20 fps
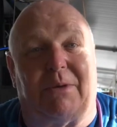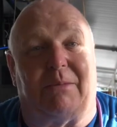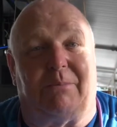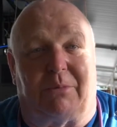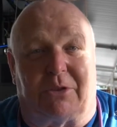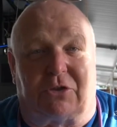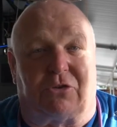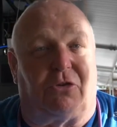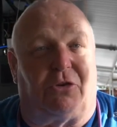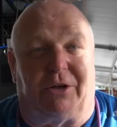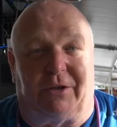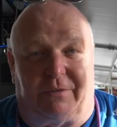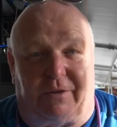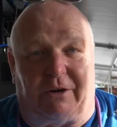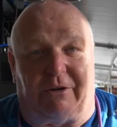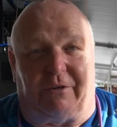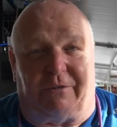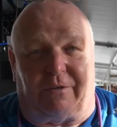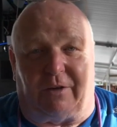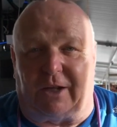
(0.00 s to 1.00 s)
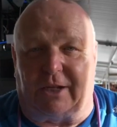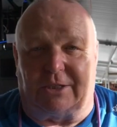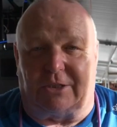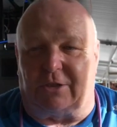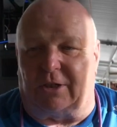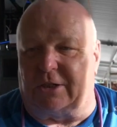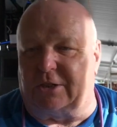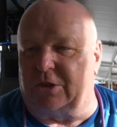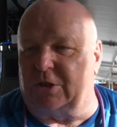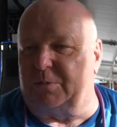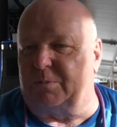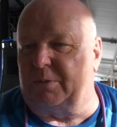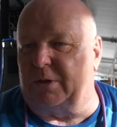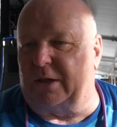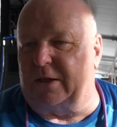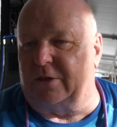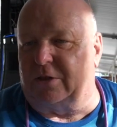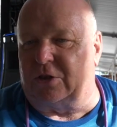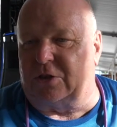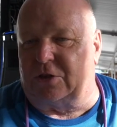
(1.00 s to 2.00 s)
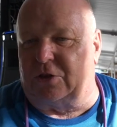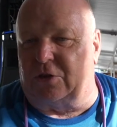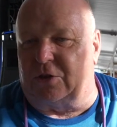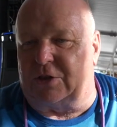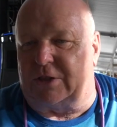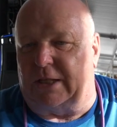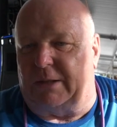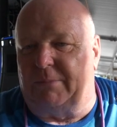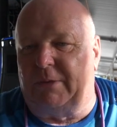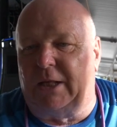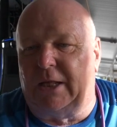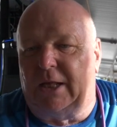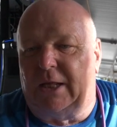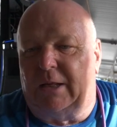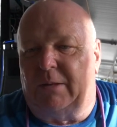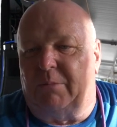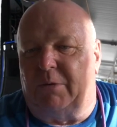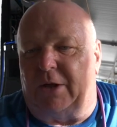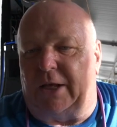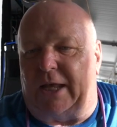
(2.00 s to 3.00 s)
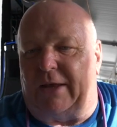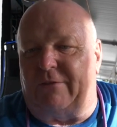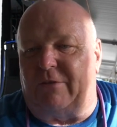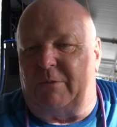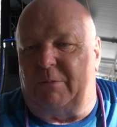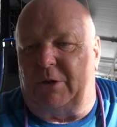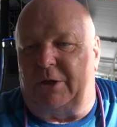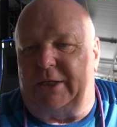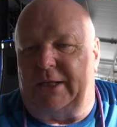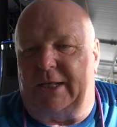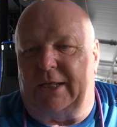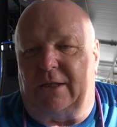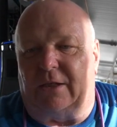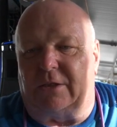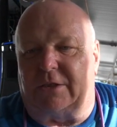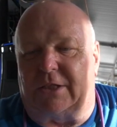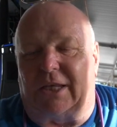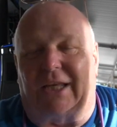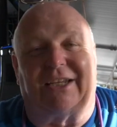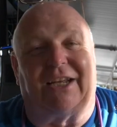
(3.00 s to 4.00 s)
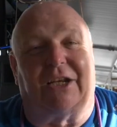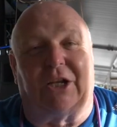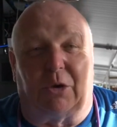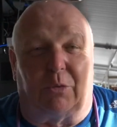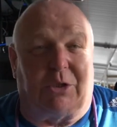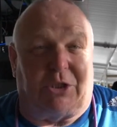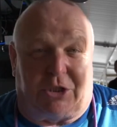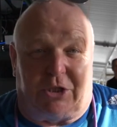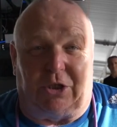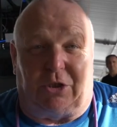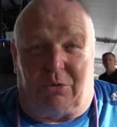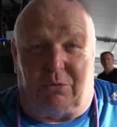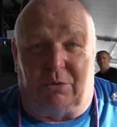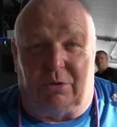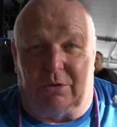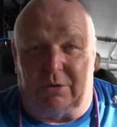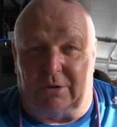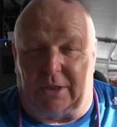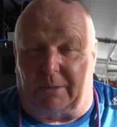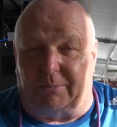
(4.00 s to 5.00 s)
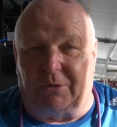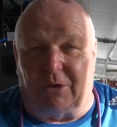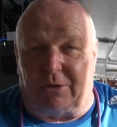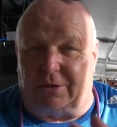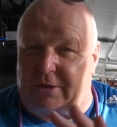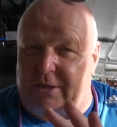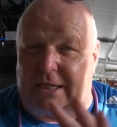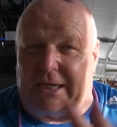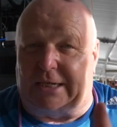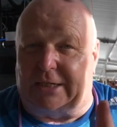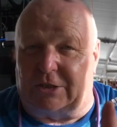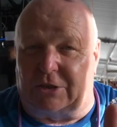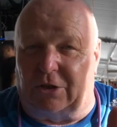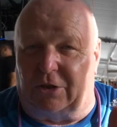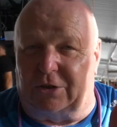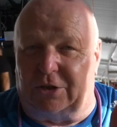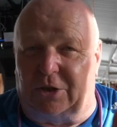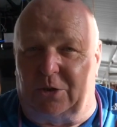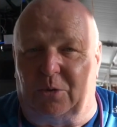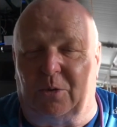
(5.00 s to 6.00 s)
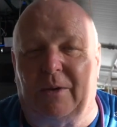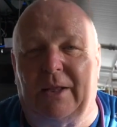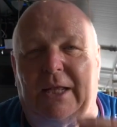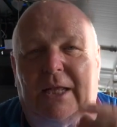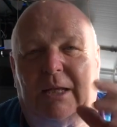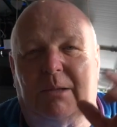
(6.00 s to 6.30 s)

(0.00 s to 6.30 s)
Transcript: members are already verified, so I can just touch them. But everybody else, and I know it's you. I'm not saying it's not you,